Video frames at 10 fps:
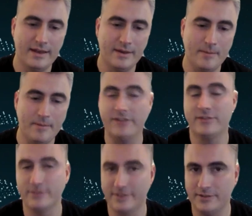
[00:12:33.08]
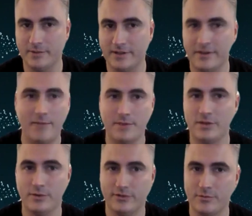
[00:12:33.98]
passive seismic,
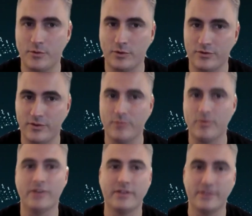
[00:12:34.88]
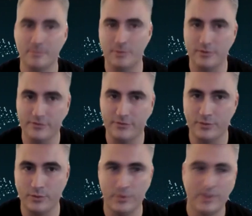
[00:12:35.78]
ambient noise tomography, rather than built
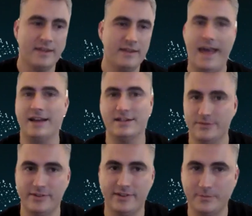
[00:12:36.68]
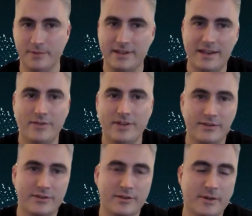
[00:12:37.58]
for active seismic. Everything
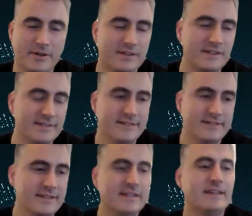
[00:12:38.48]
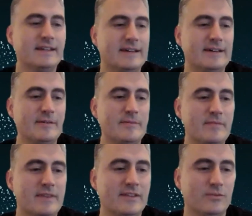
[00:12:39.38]
else on the market is
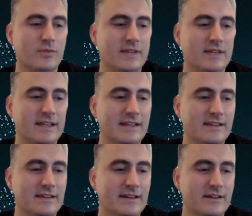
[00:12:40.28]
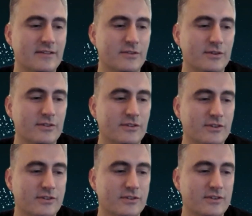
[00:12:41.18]
really focused
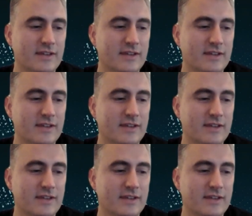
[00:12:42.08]
on